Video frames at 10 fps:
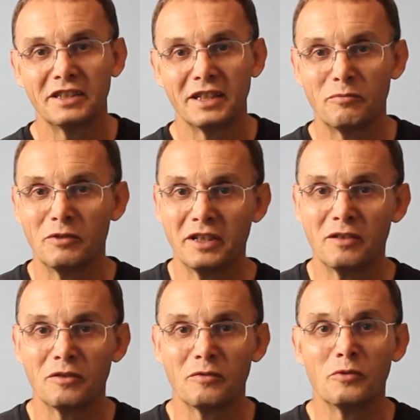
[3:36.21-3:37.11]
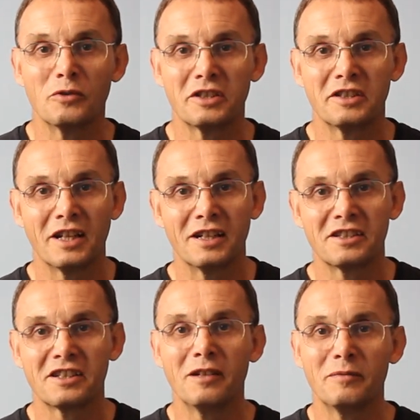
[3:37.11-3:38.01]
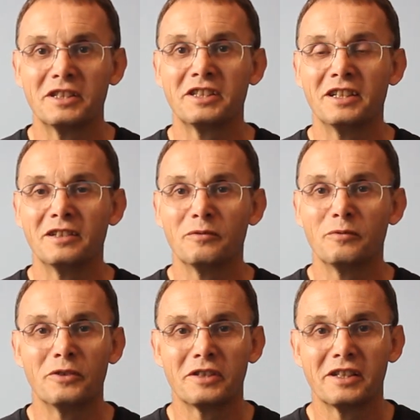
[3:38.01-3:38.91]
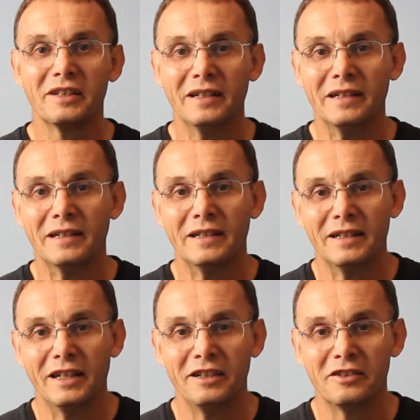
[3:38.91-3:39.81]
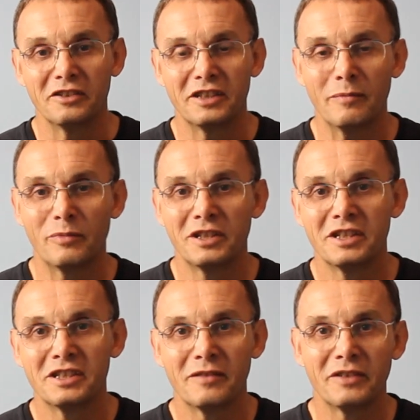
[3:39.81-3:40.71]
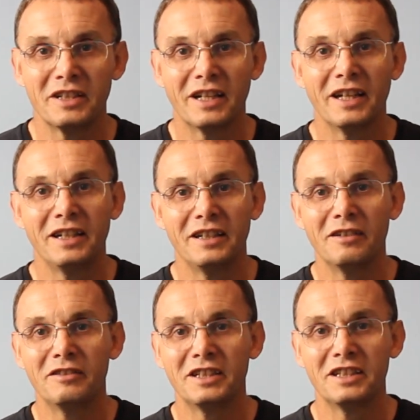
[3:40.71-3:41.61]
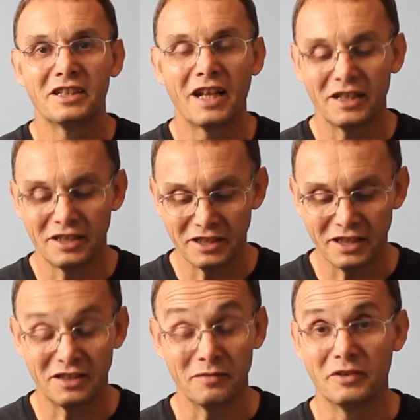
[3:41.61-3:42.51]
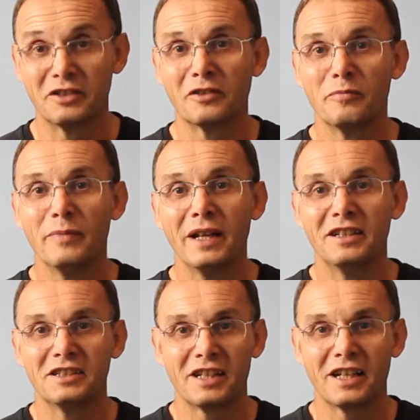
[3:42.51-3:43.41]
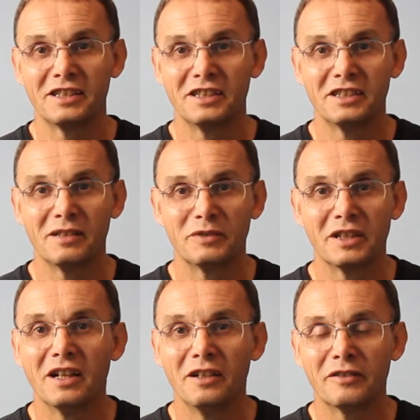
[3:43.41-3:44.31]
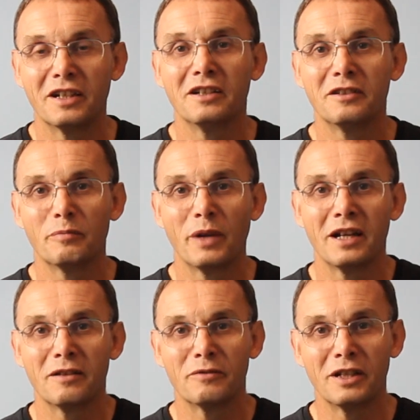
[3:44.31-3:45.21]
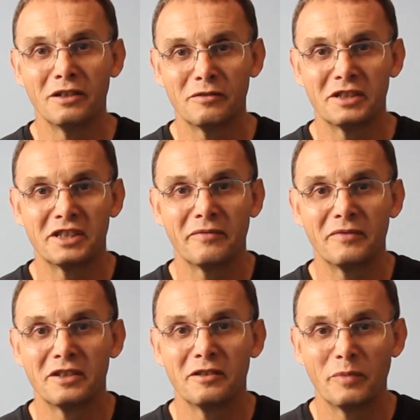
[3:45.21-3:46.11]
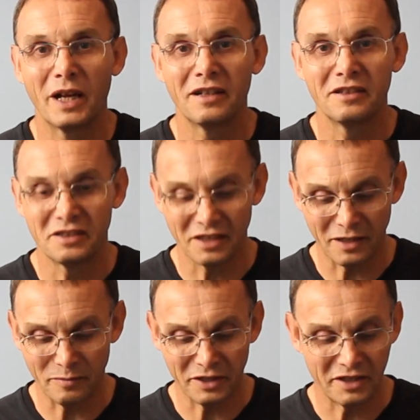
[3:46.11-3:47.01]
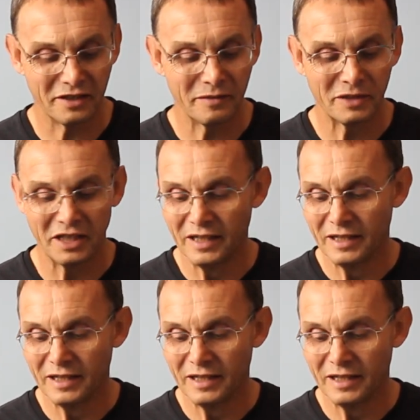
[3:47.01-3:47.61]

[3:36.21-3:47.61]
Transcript: He had what he called a water telescope to see underwater. He took temperatures every day, noted his catches, had some tremendous catches, up to over £100 a roach, with 7 2-pounders a couple of times.